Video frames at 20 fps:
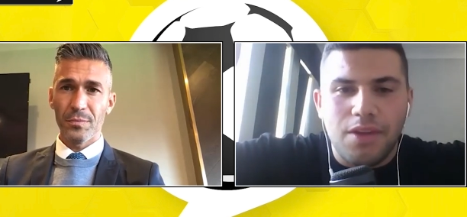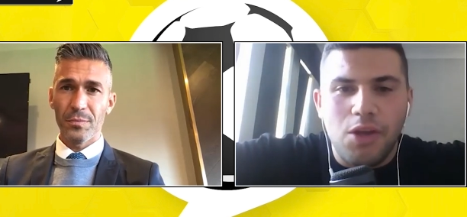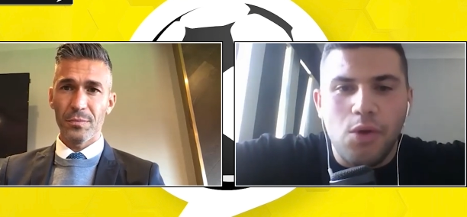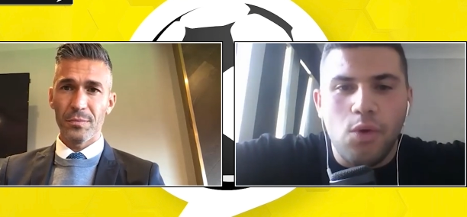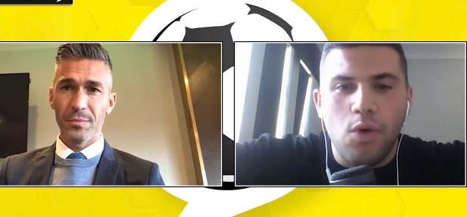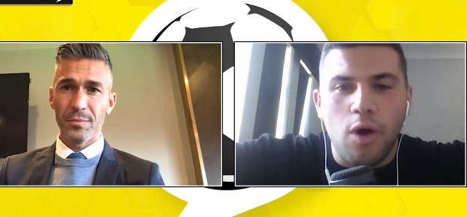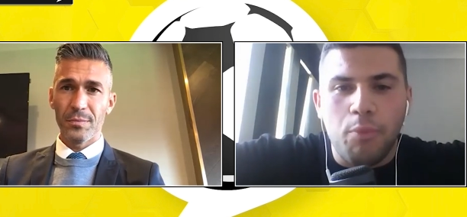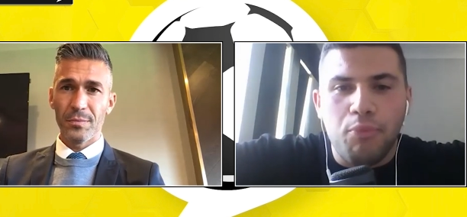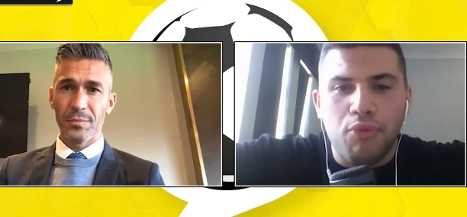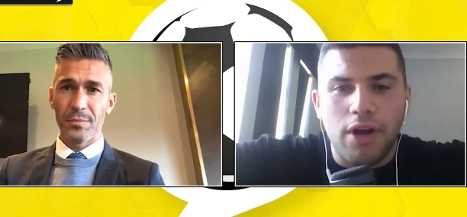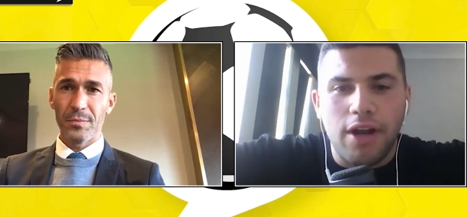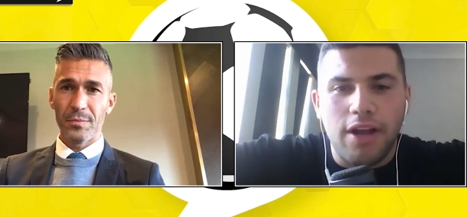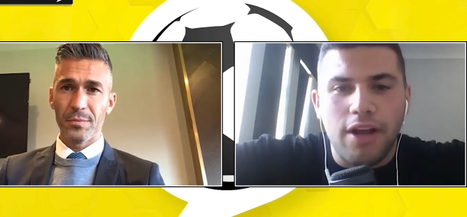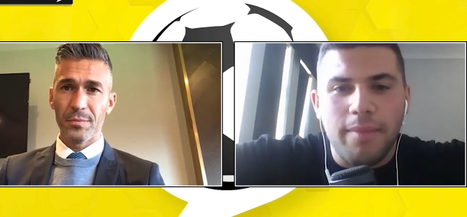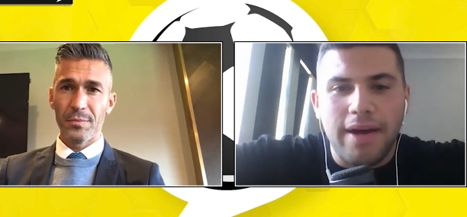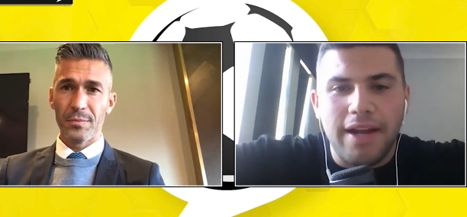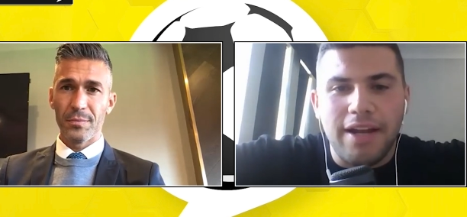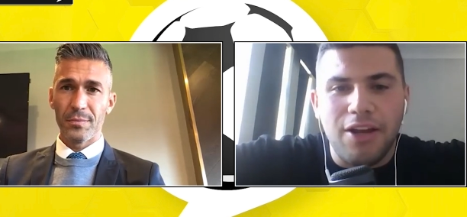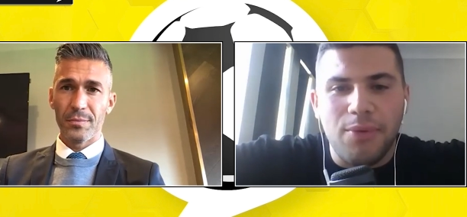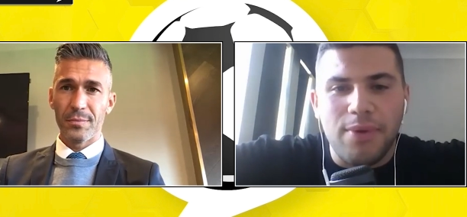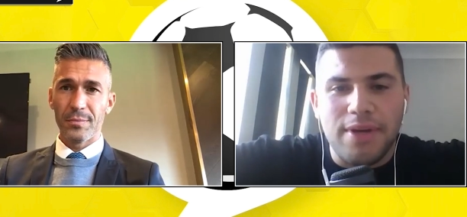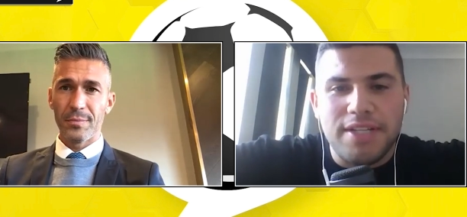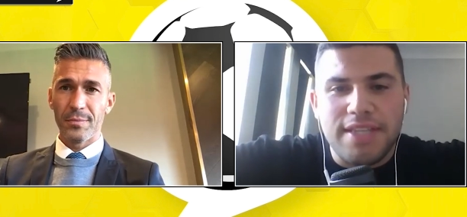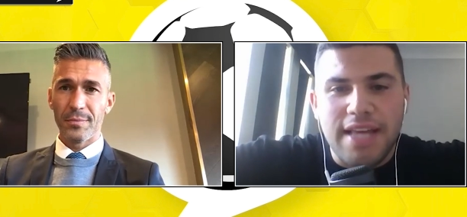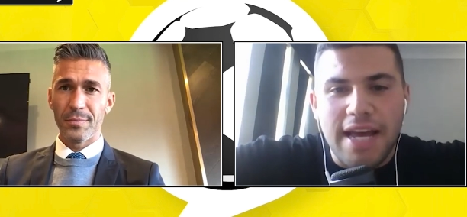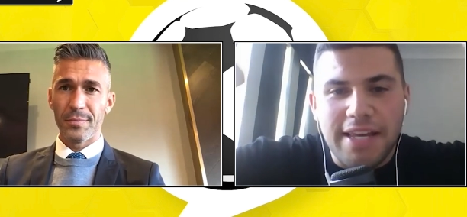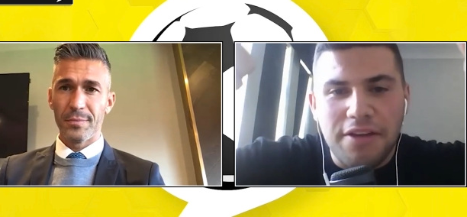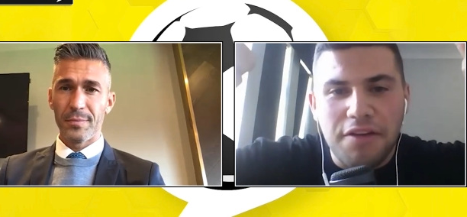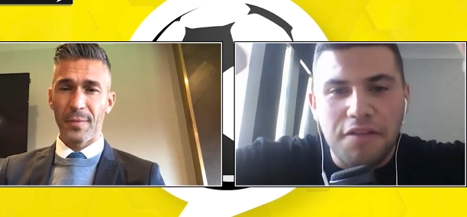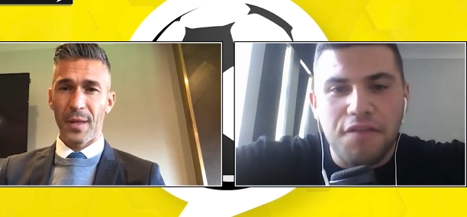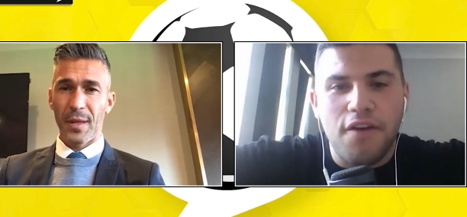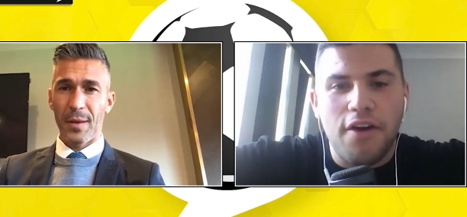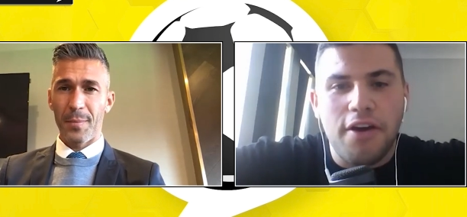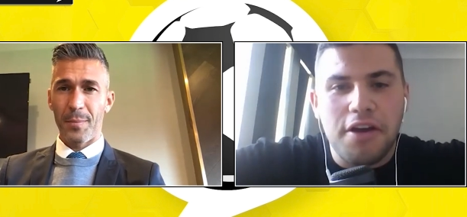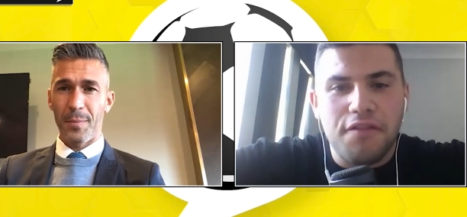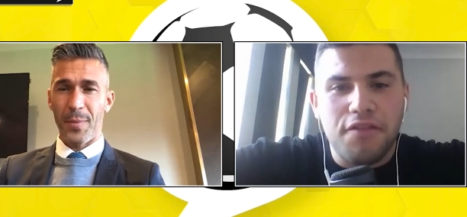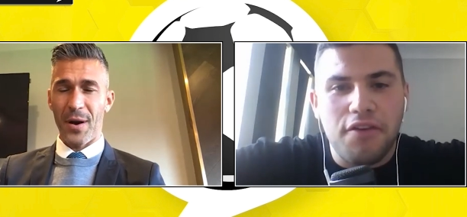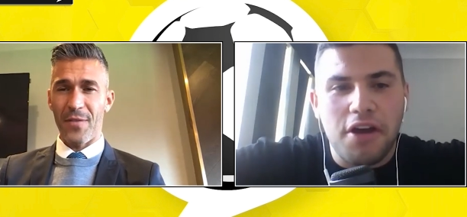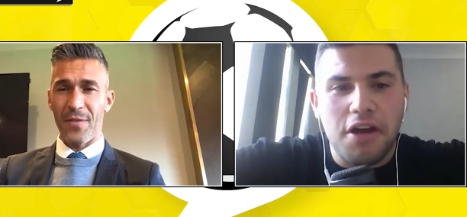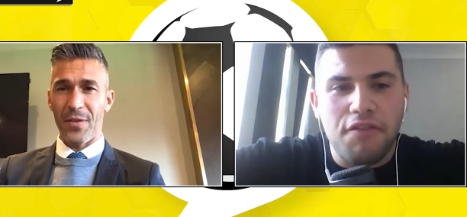Speaker 1: You are brilliant man, Luis. Thank you
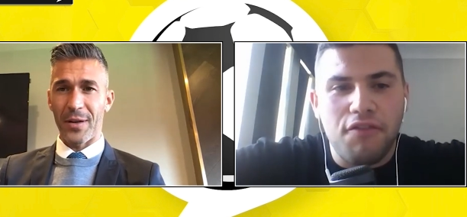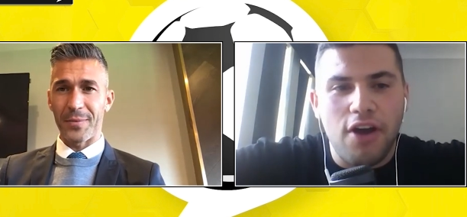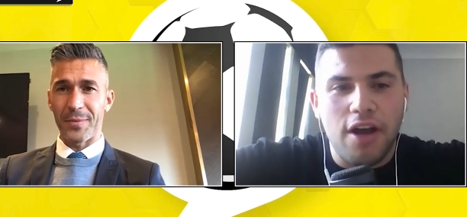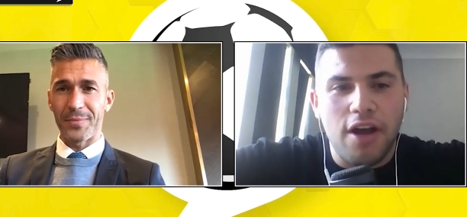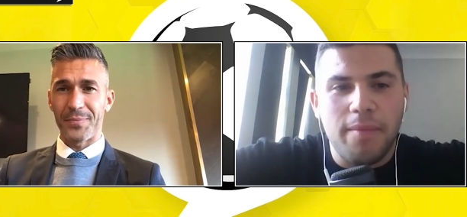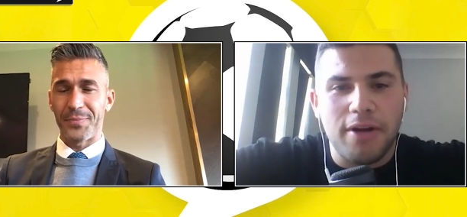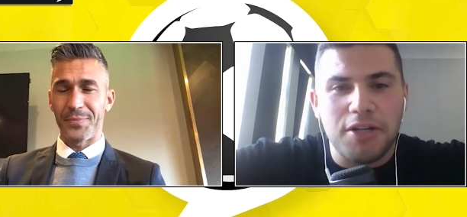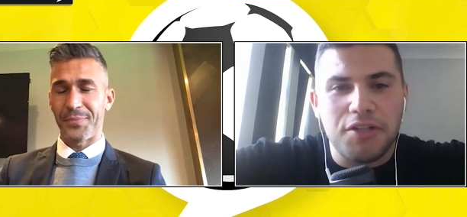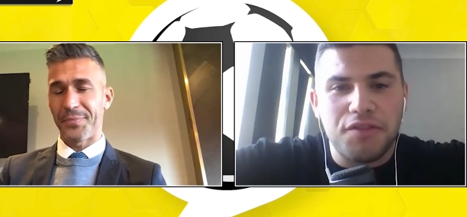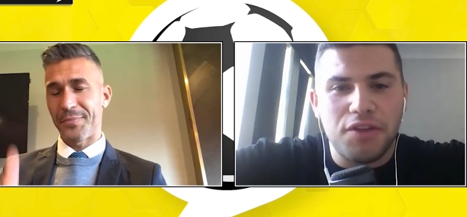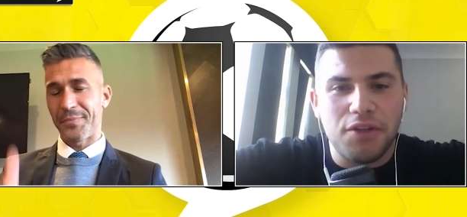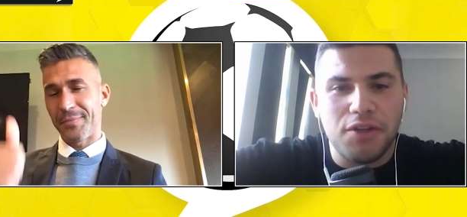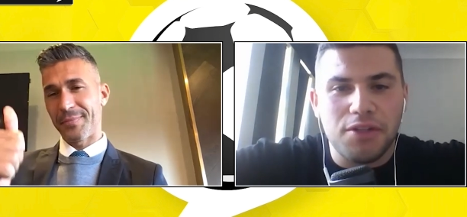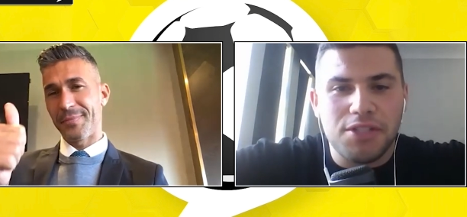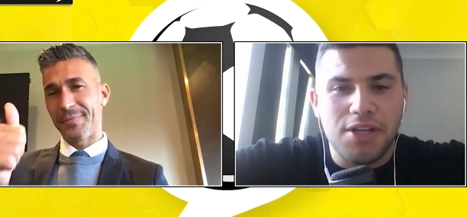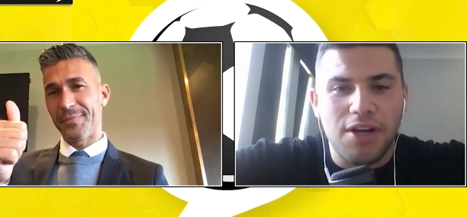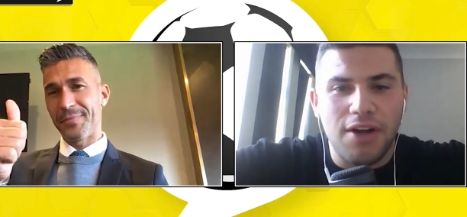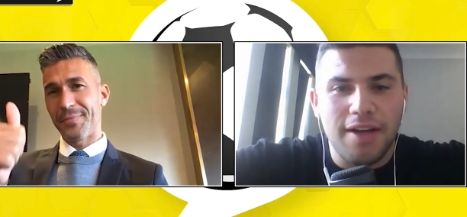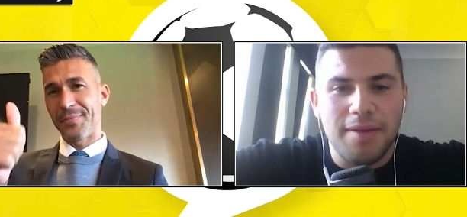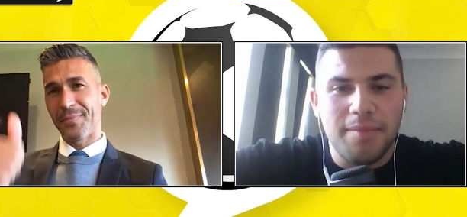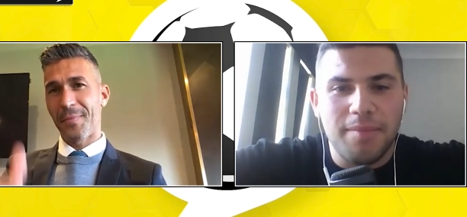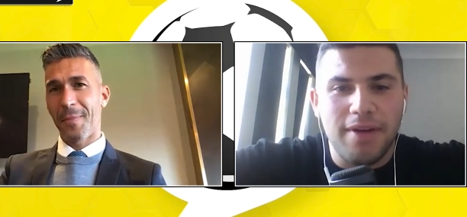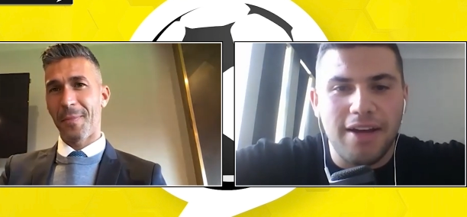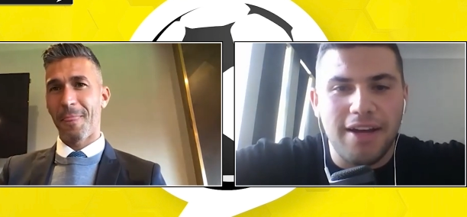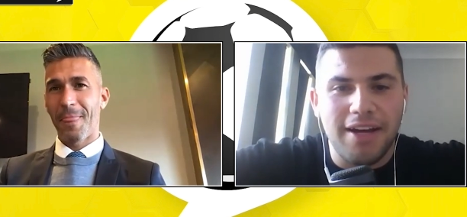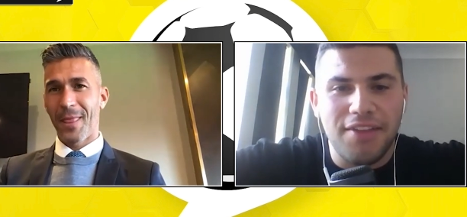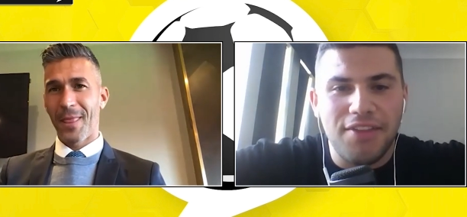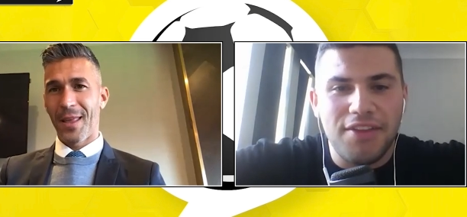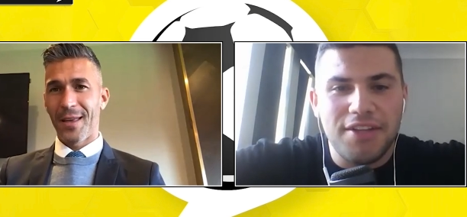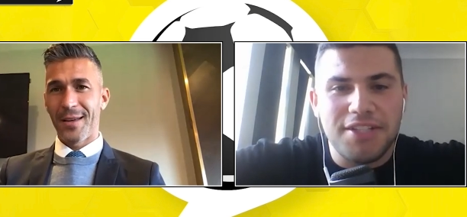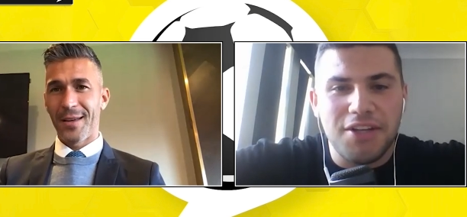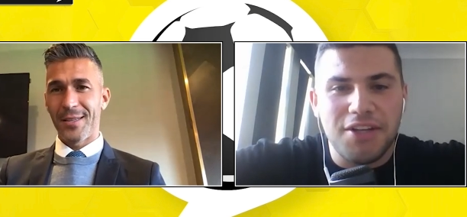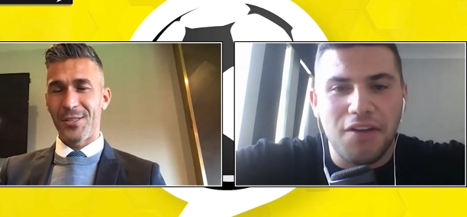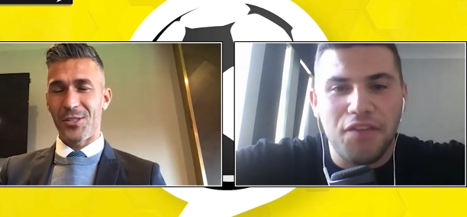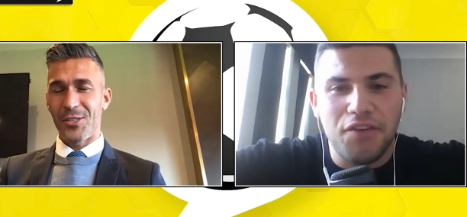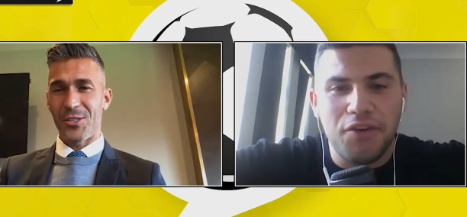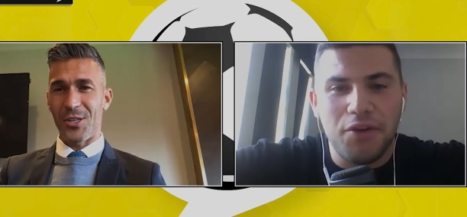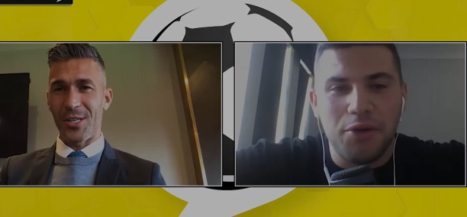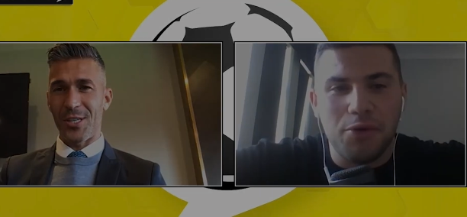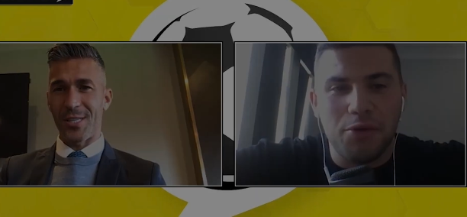very, very, very much for your time uh, this
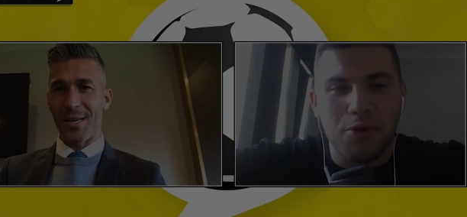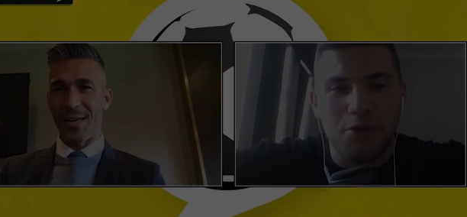afternoon.